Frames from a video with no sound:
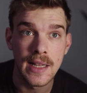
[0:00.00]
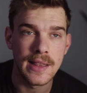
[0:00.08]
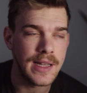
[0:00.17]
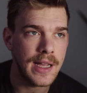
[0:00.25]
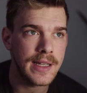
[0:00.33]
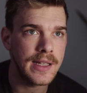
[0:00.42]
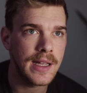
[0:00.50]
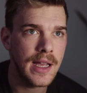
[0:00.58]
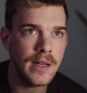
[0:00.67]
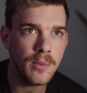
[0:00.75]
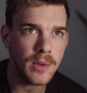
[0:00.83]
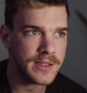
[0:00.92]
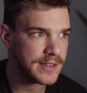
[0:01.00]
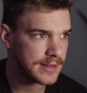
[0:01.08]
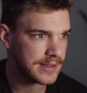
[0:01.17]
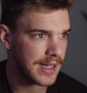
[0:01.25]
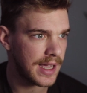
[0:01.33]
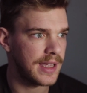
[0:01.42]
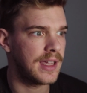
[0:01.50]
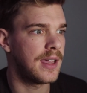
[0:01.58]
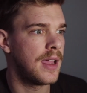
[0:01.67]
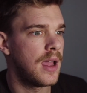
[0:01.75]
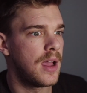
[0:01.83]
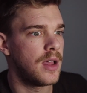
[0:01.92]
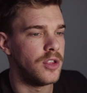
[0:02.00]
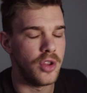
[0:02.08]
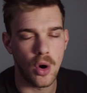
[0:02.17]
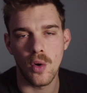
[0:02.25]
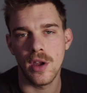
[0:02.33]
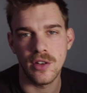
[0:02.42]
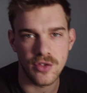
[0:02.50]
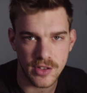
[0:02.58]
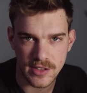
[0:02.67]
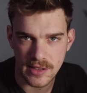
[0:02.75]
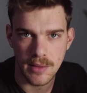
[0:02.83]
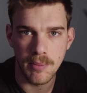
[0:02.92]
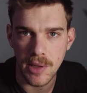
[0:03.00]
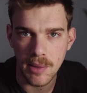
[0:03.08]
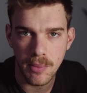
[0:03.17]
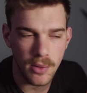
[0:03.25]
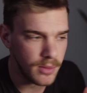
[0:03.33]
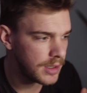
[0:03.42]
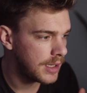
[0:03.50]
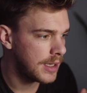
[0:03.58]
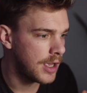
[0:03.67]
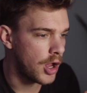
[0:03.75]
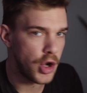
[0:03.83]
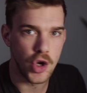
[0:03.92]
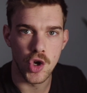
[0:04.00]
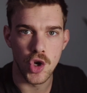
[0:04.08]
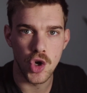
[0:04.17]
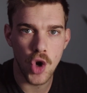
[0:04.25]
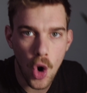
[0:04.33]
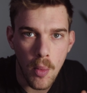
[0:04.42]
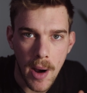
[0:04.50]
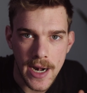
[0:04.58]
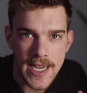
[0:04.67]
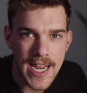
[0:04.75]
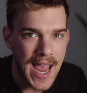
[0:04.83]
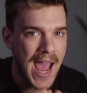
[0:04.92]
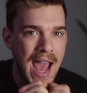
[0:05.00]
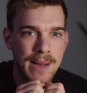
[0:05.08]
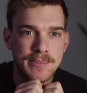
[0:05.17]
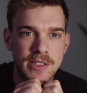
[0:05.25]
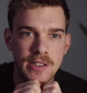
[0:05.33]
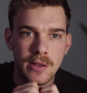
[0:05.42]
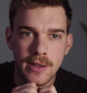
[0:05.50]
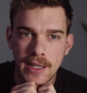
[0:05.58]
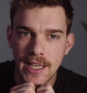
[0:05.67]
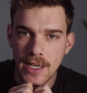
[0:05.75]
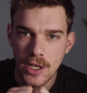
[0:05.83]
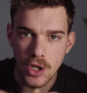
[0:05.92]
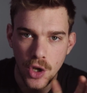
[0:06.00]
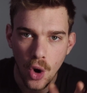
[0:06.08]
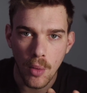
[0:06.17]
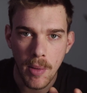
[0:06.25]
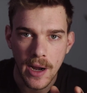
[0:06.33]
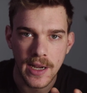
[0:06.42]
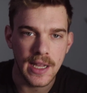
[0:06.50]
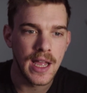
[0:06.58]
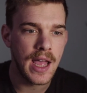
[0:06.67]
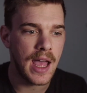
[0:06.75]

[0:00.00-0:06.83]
Like, it wasn't like no interesting people, nobody, absolutely nobody.